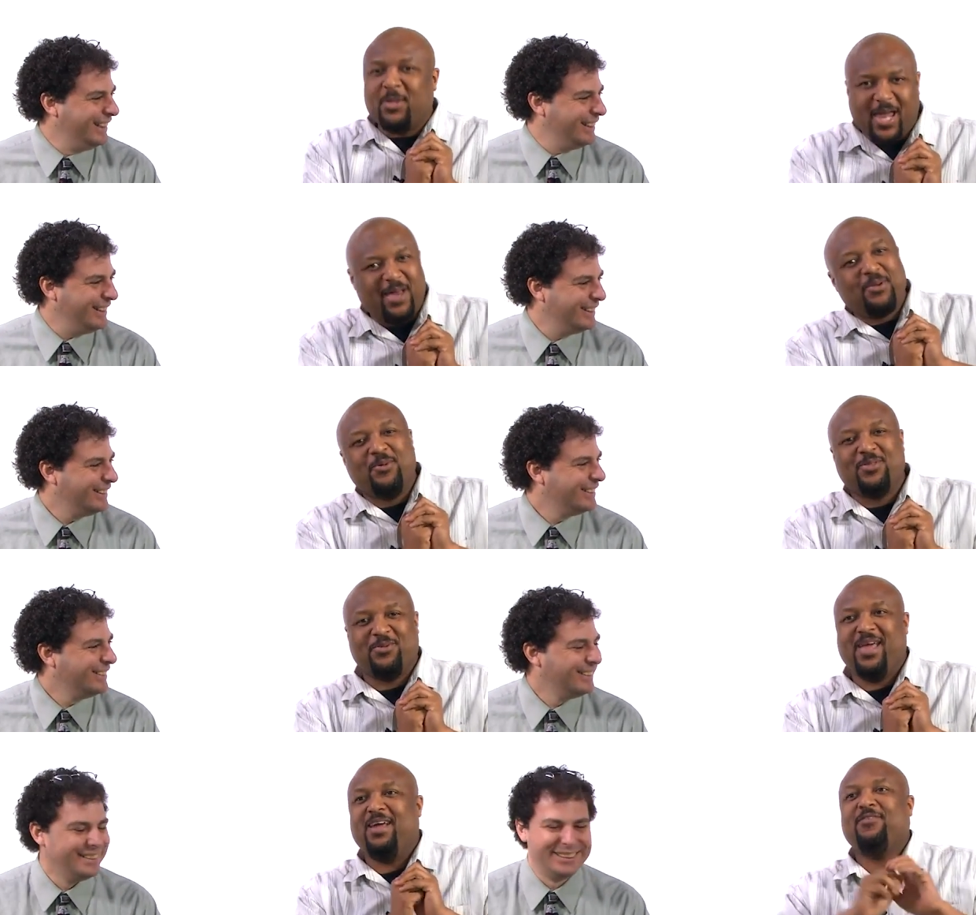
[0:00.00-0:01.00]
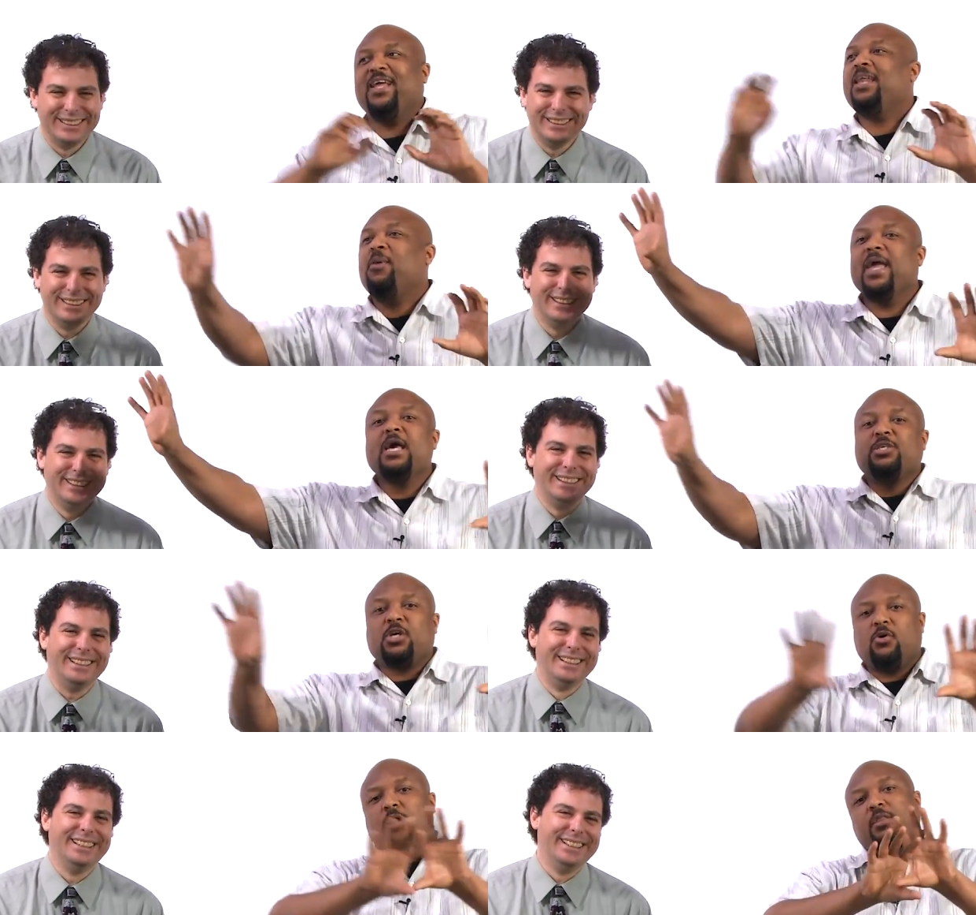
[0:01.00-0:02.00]
Speaker 1: I'm glad we went through that effort. Anyway,
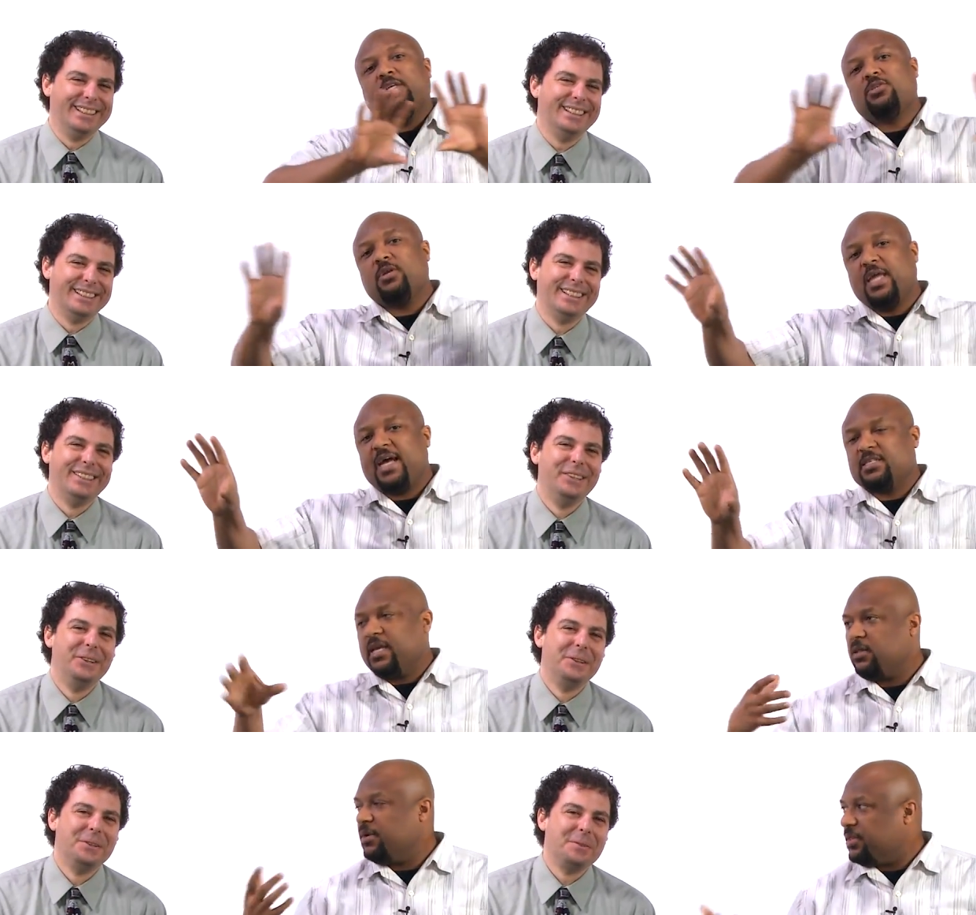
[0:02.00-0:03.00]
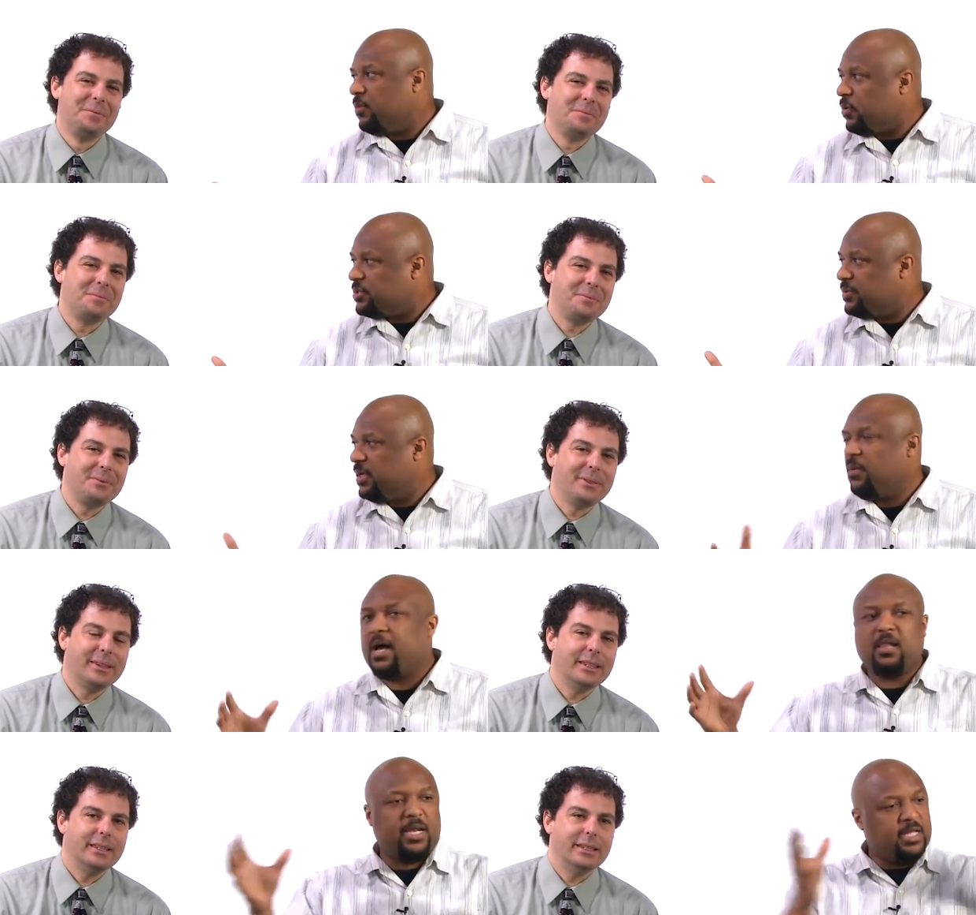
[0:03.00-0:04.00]
so this sort of cascade learning thing works really
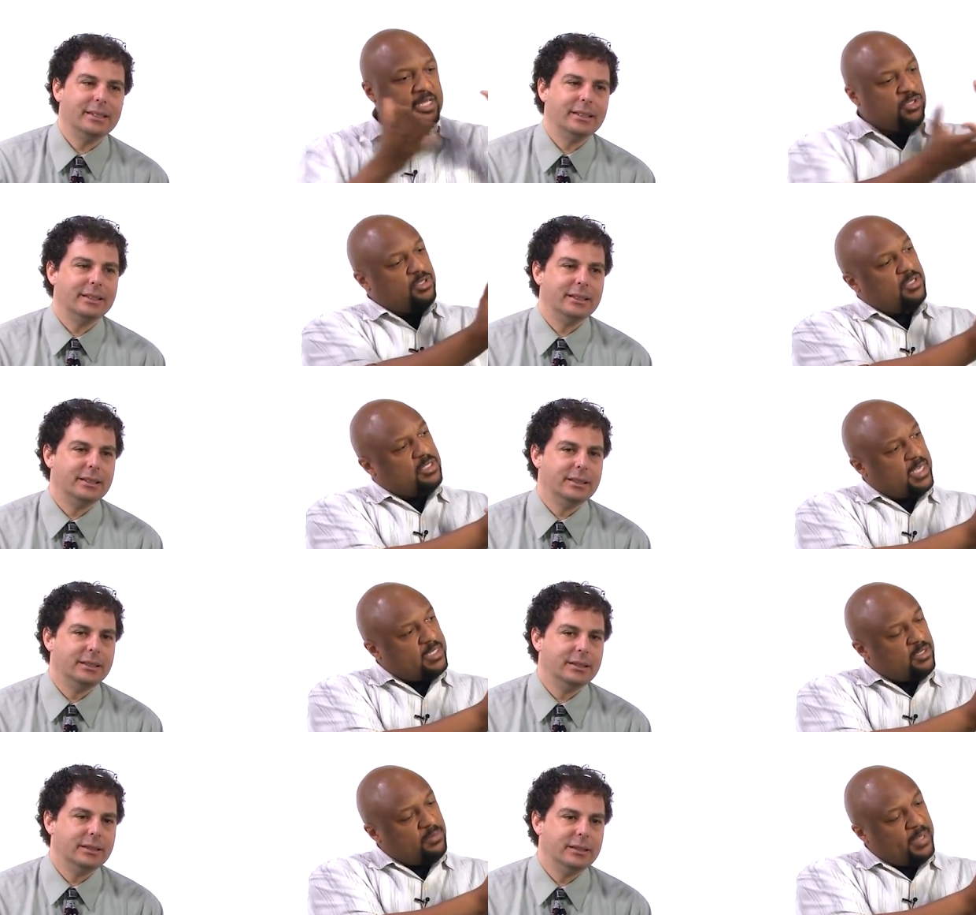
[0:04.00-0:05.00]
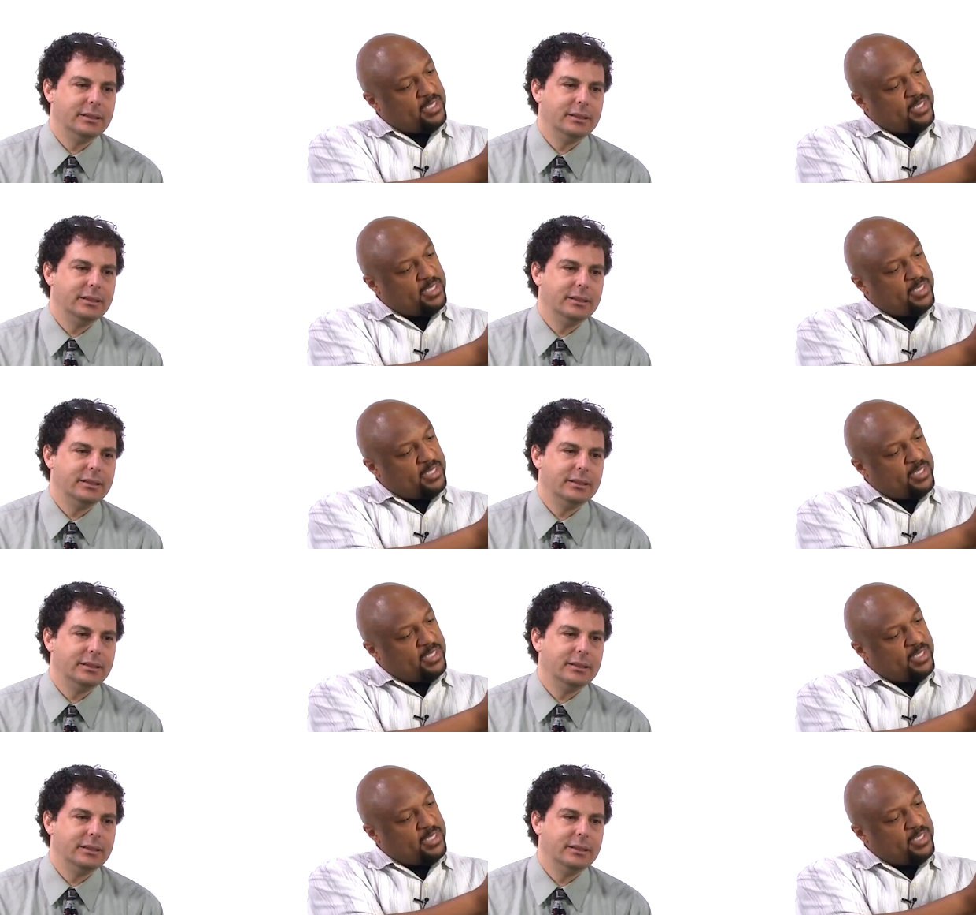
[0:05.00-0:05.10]
well, and it gets you to this nice little